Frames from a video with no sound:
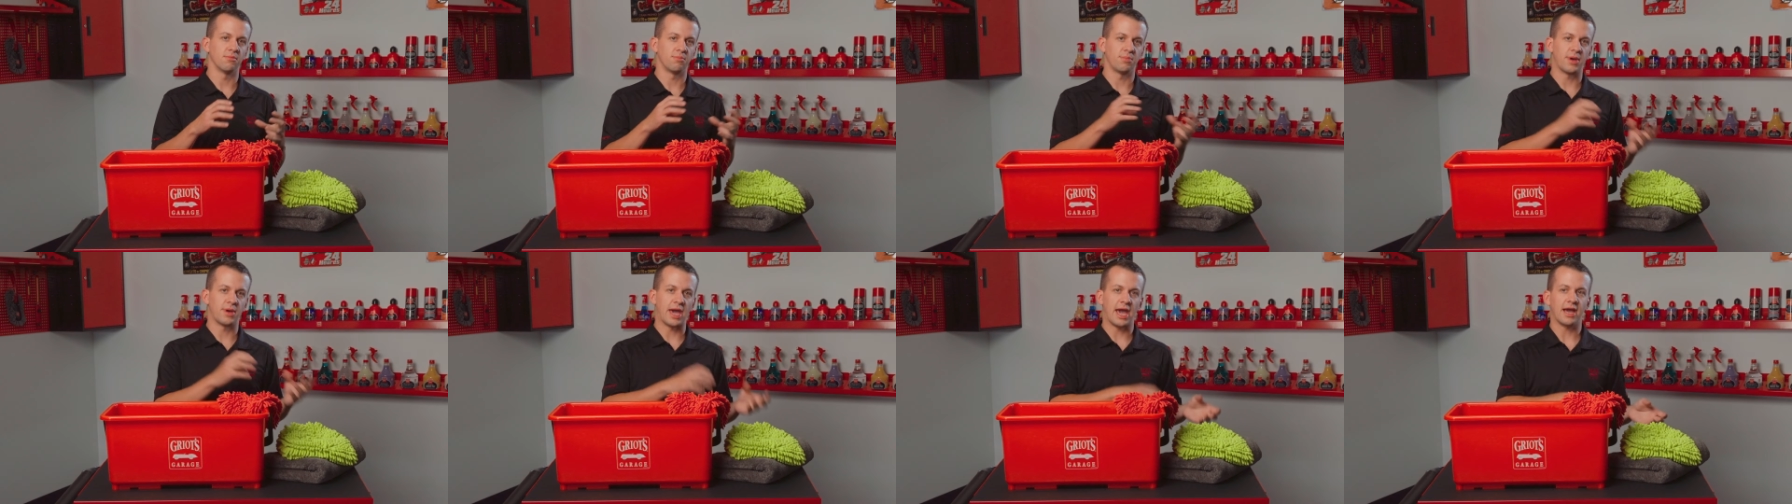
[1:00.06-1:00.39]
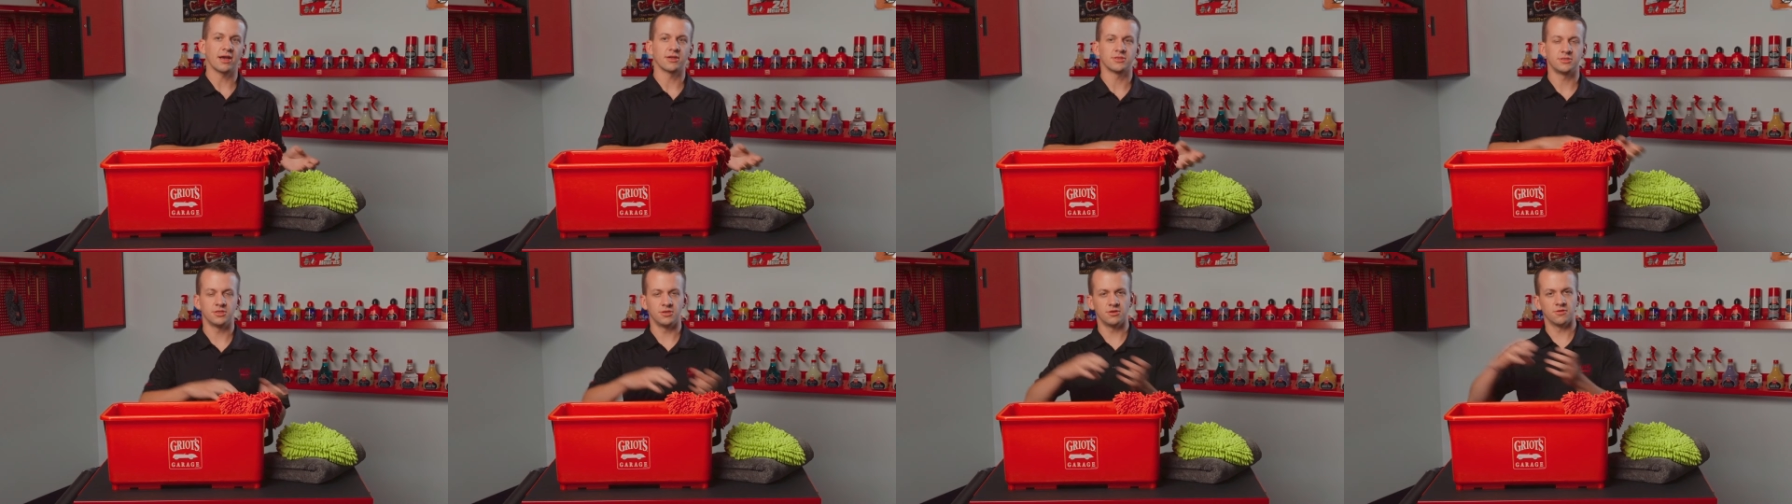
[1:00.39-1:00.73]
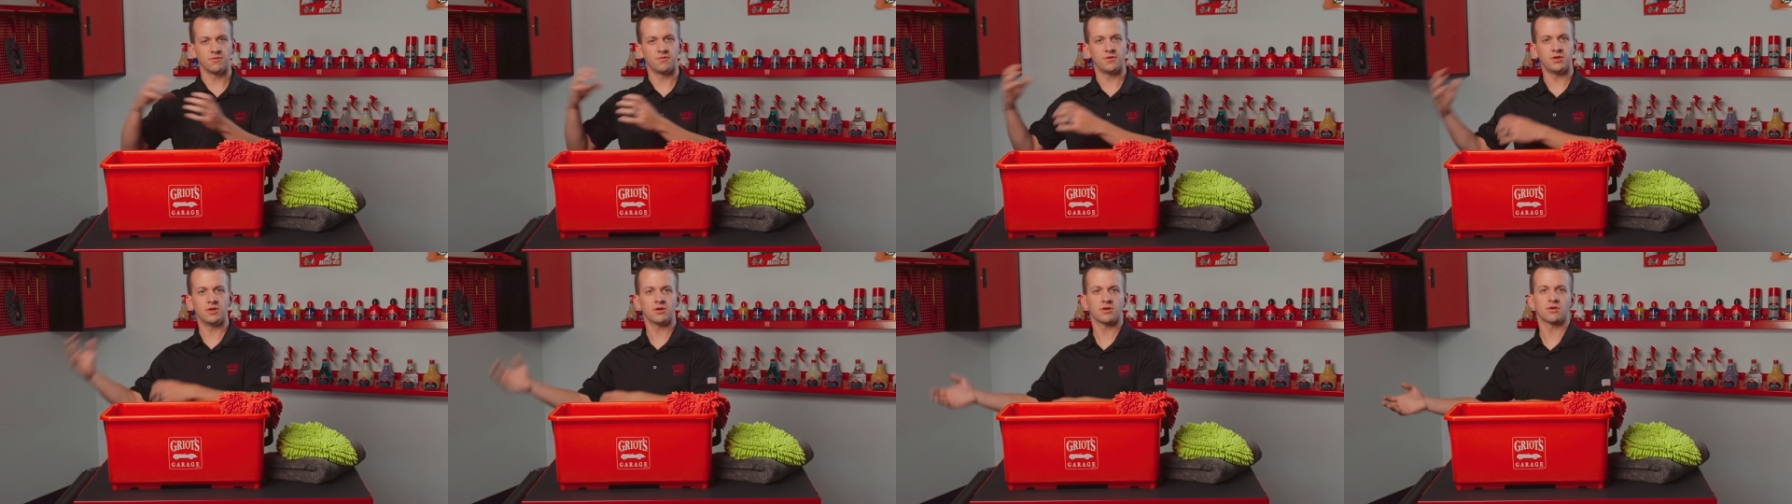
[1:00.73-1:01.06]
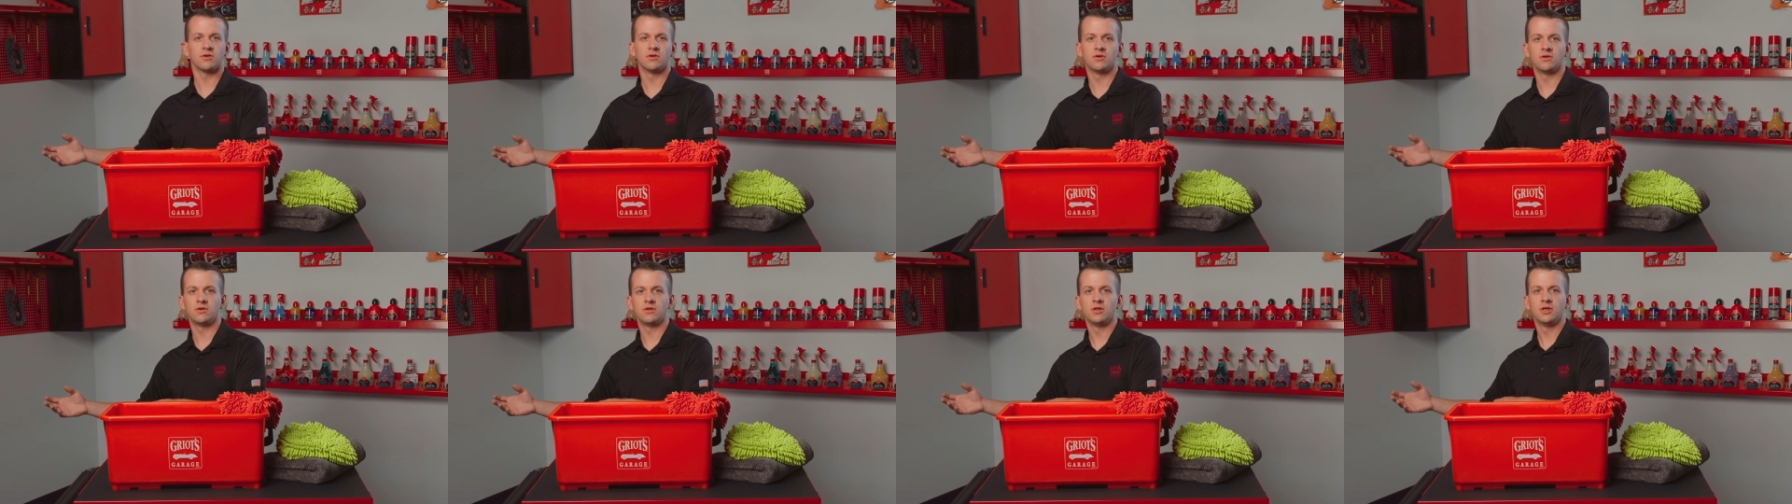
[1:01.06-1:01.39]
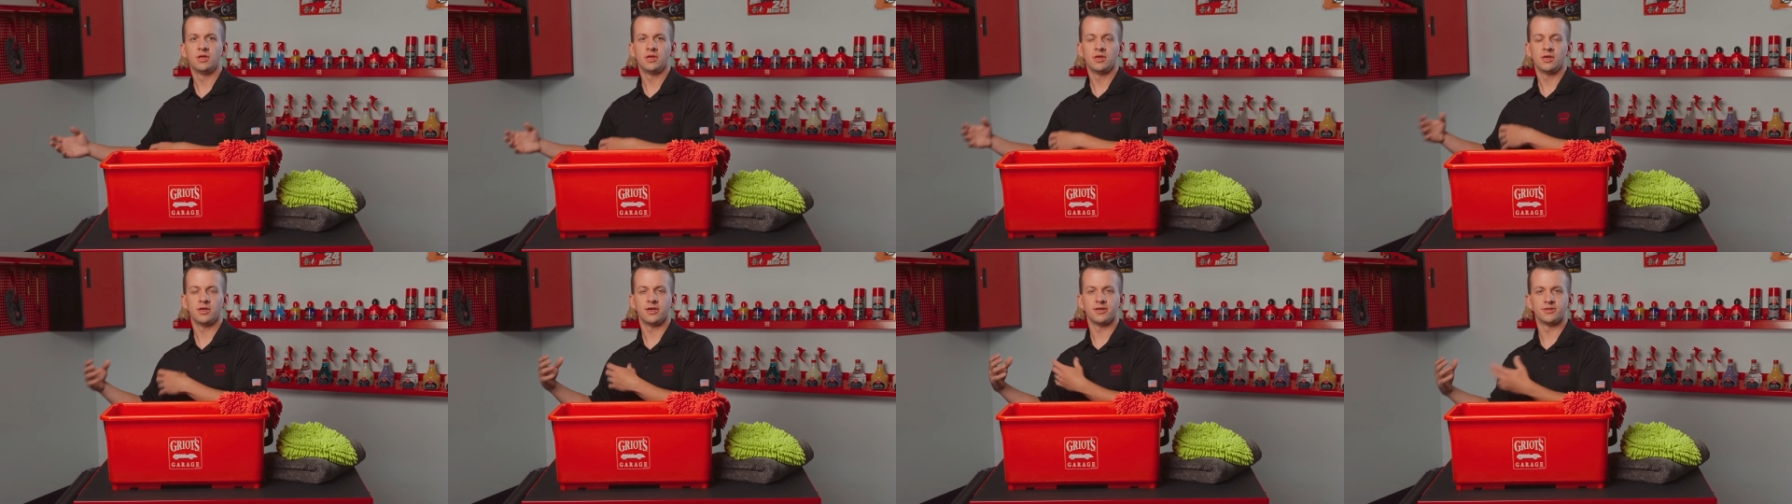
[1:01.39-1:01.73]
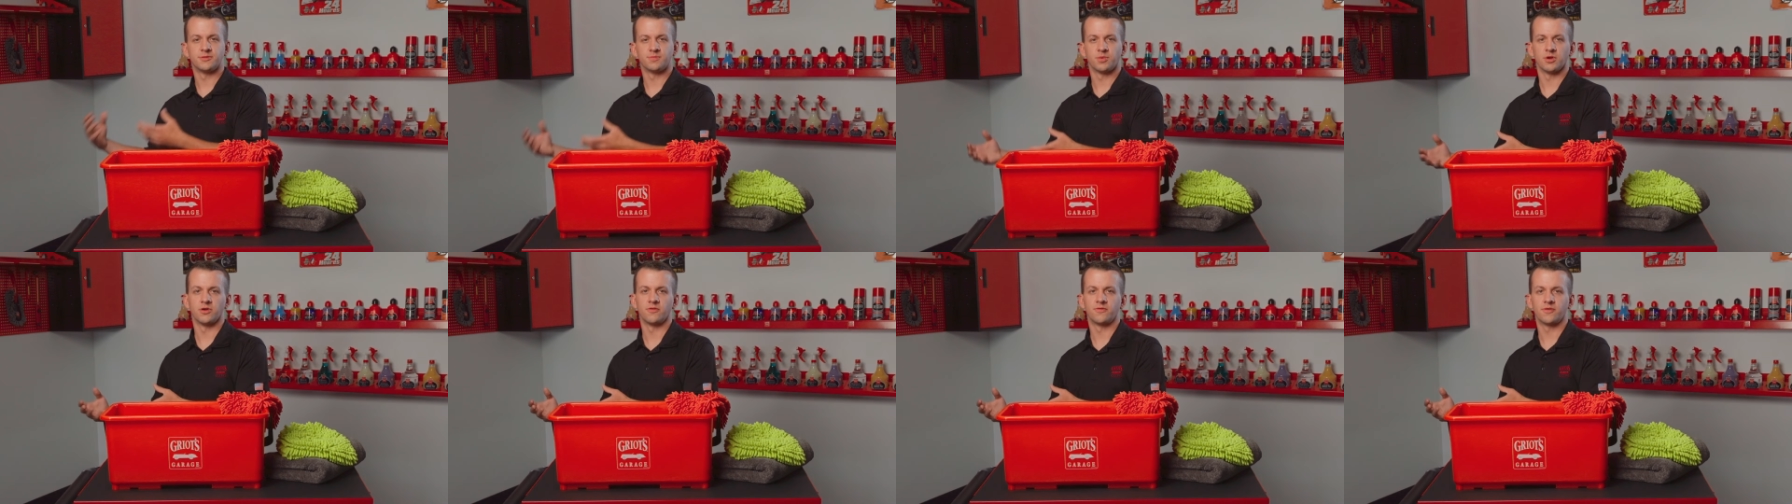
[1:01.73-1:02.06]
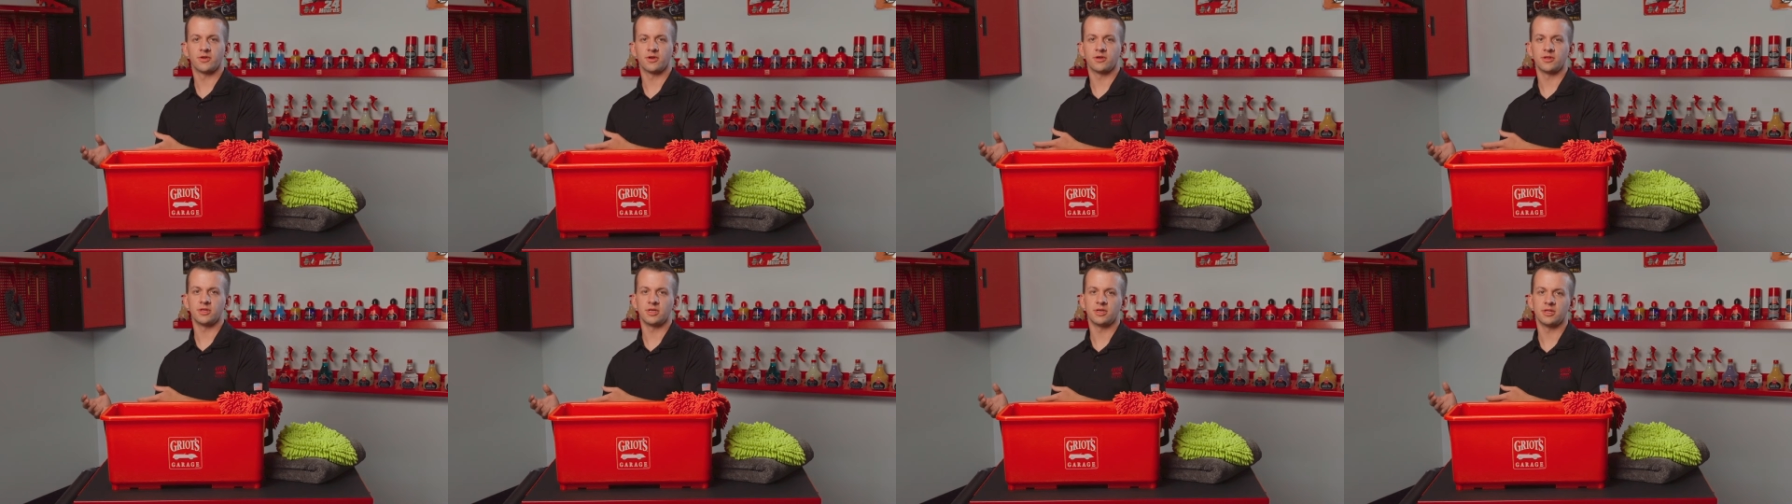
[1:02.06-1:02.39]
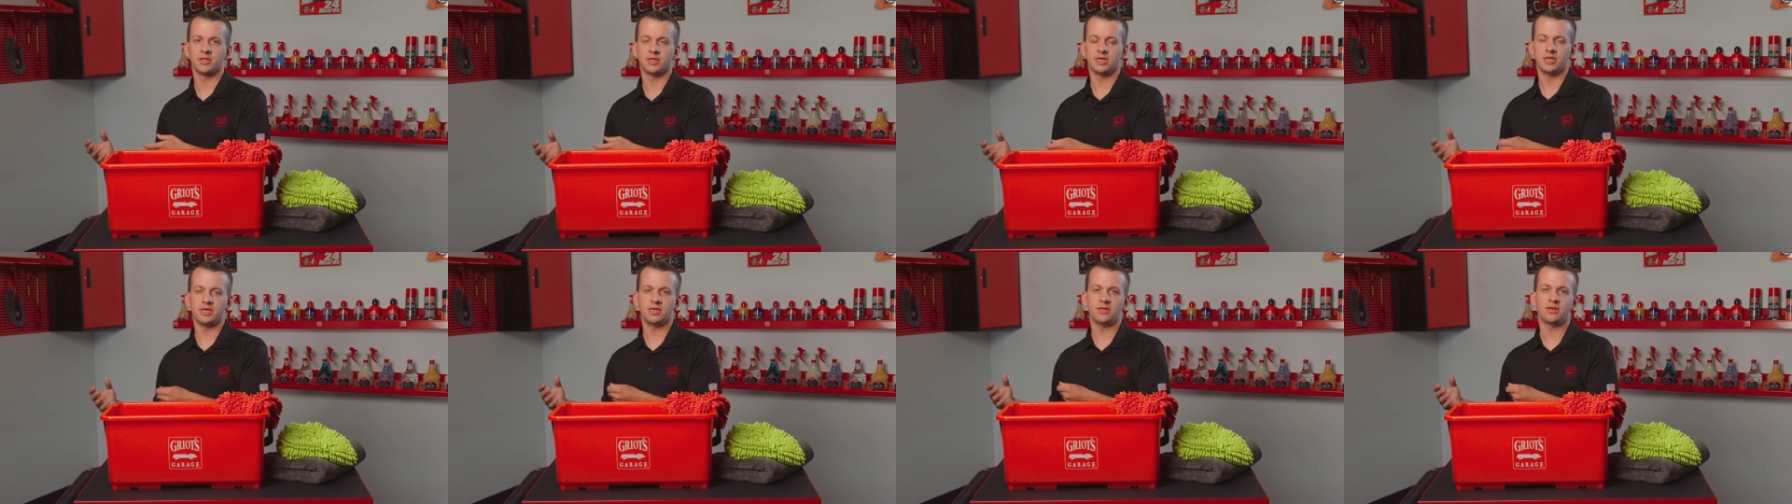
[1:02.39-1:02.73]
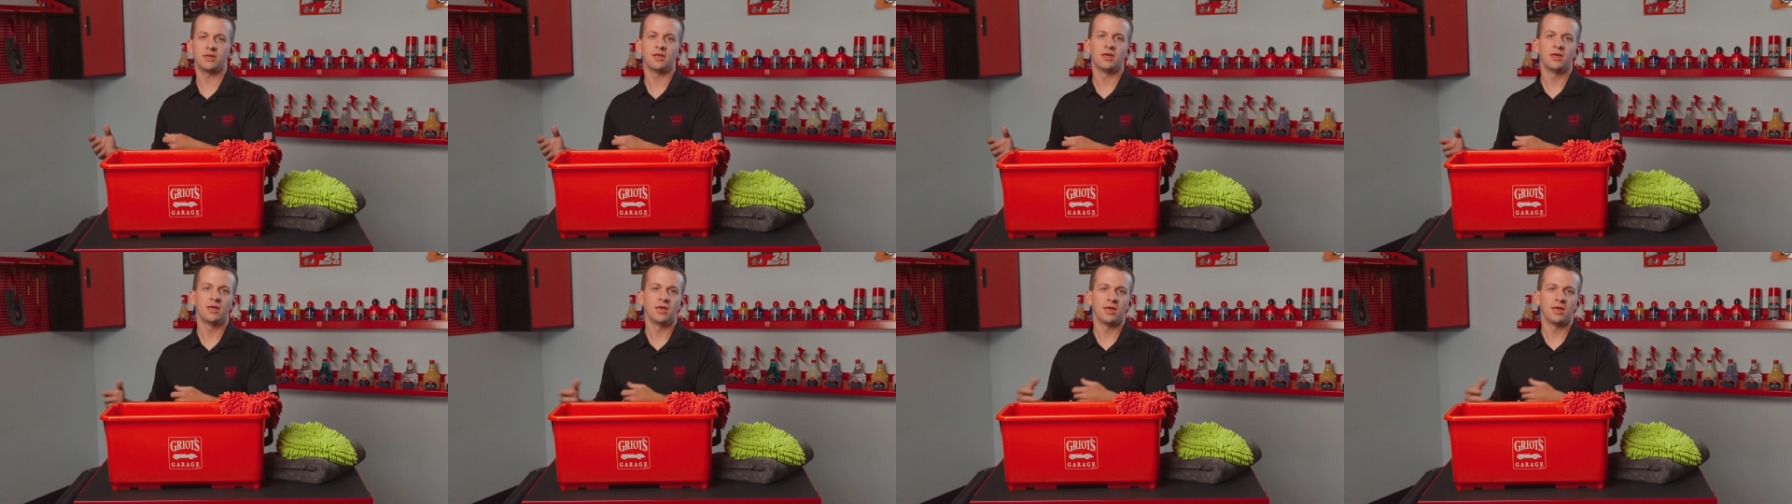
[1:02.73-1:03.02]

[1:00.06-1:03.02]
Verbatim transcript: it back to your vehicle, it's perfectly clean,